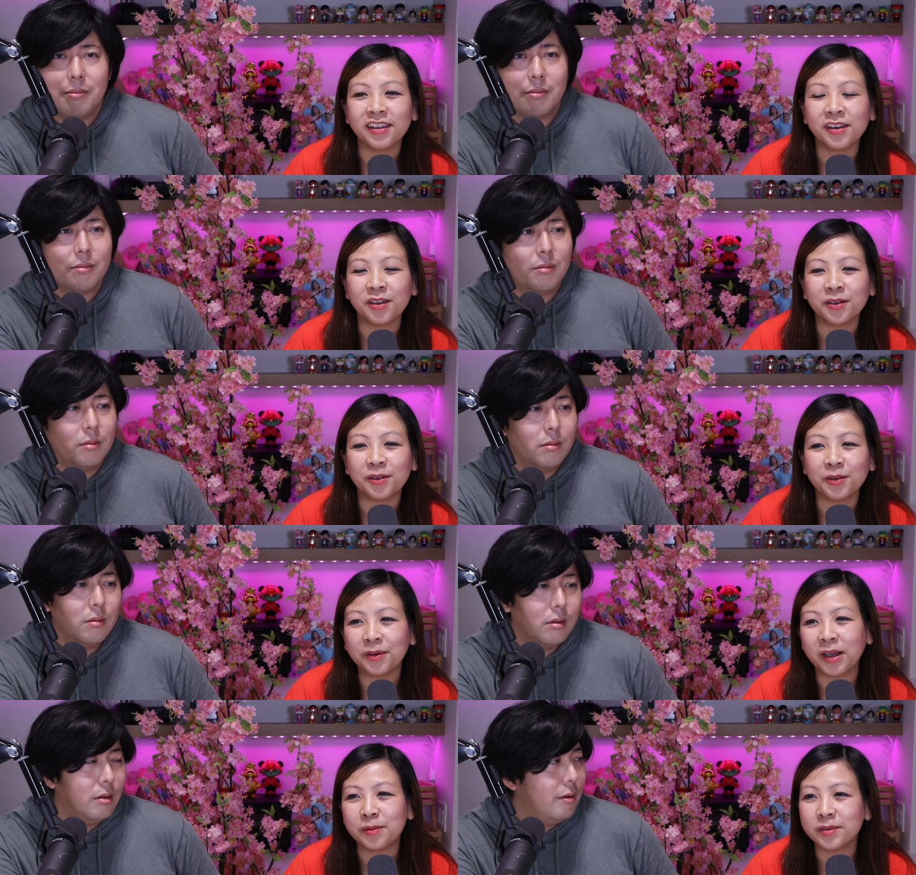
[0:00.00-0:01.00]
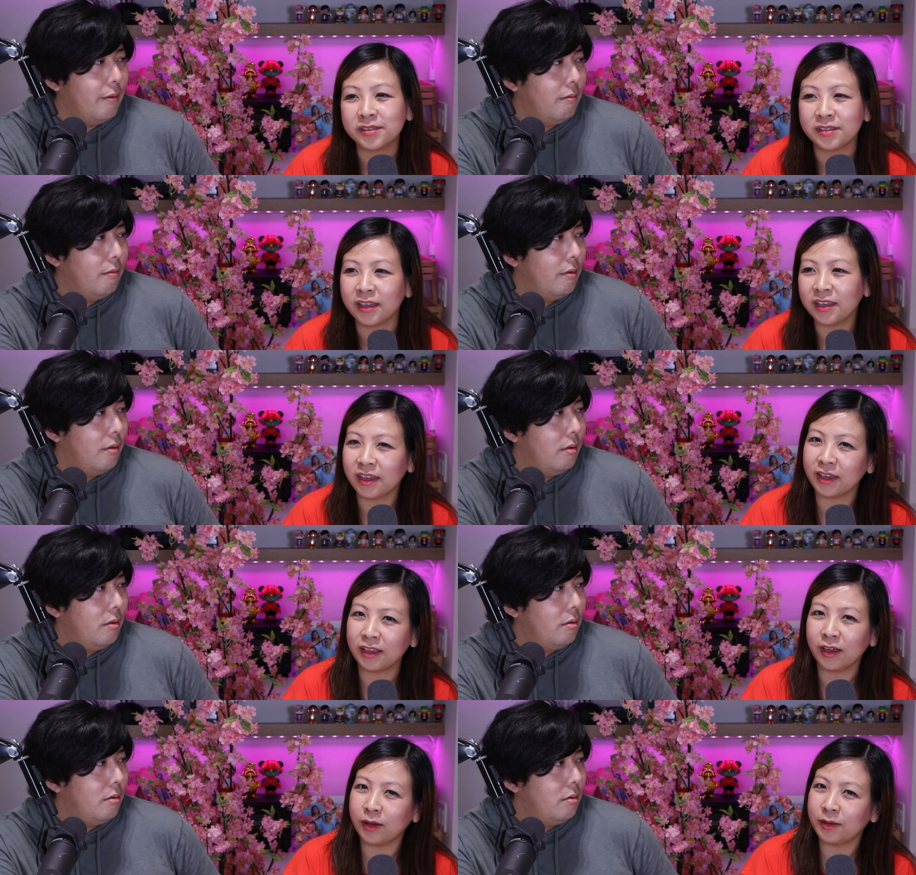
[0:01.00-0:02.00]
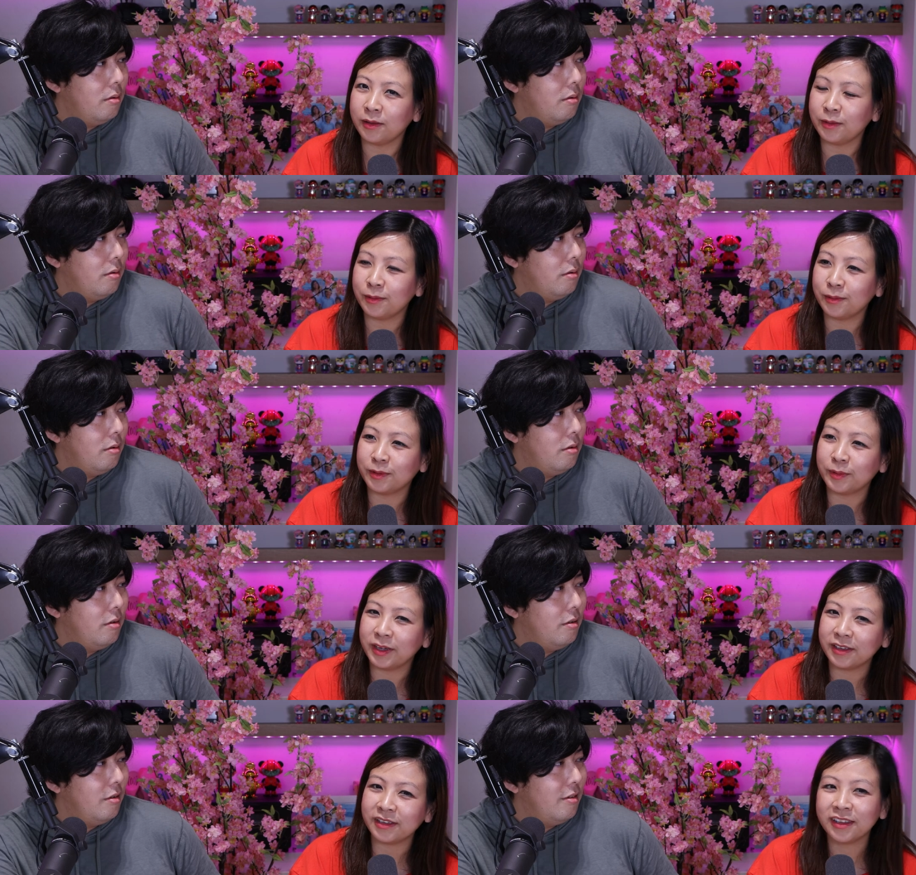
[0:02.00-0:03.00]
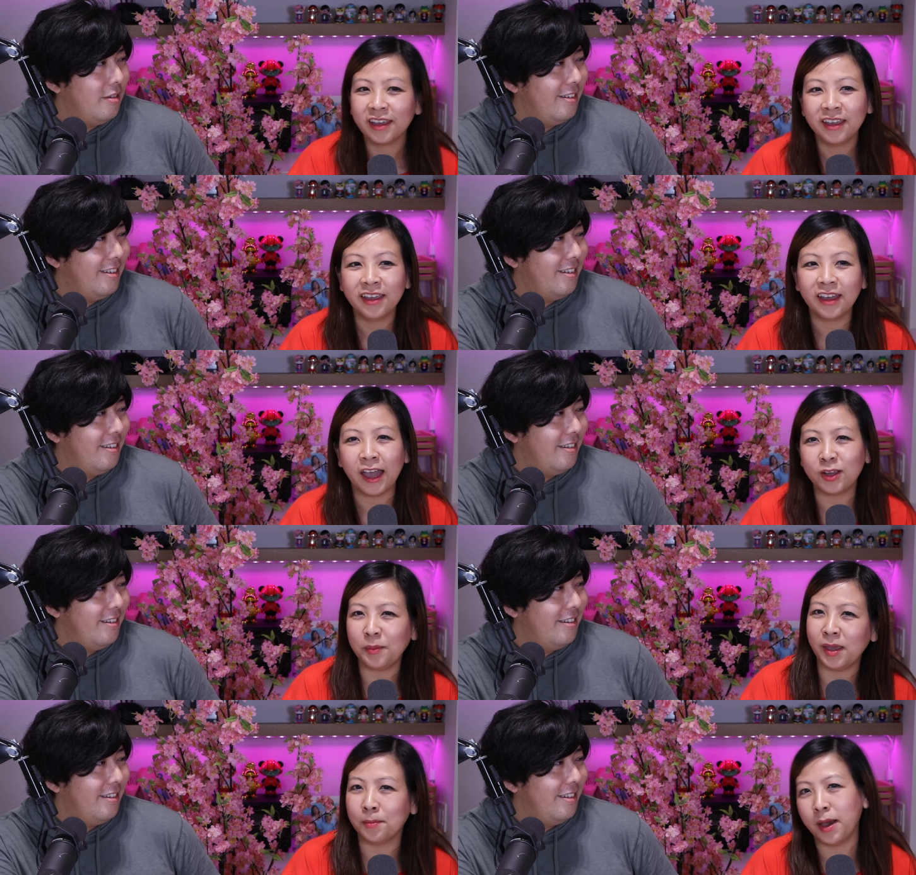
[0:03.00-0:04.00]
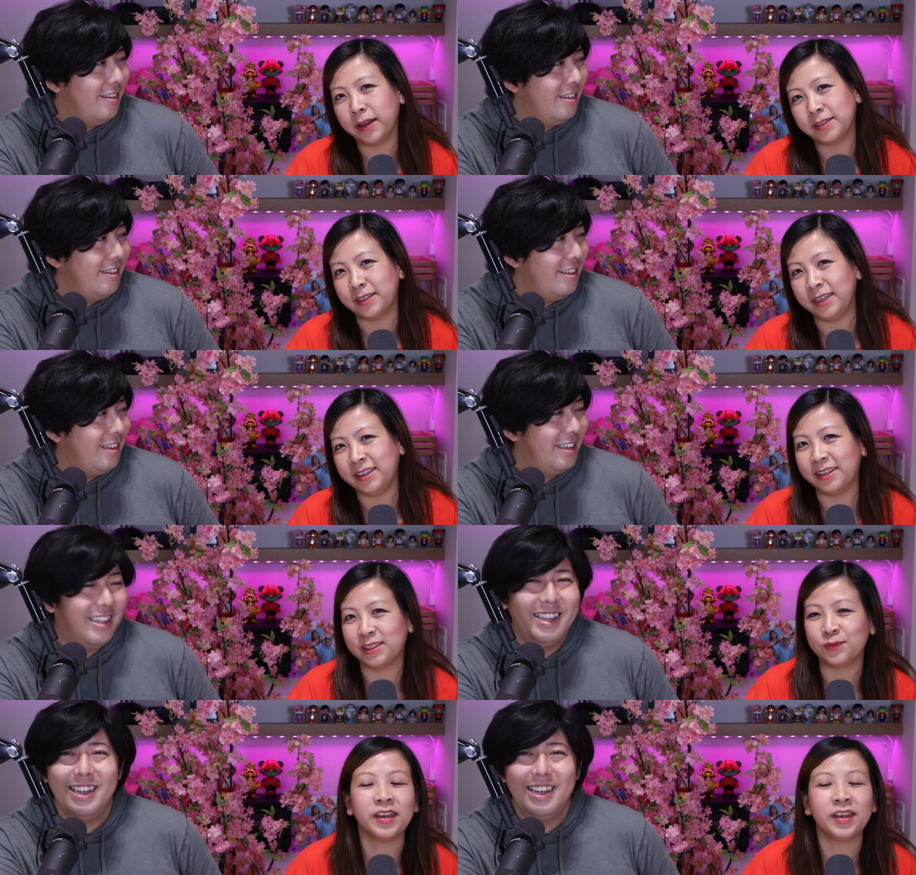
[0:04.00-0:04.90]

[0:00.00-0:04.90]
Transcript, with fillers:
Speaker 1: You know, I was thinking, oh well. I could be a monk to eat this.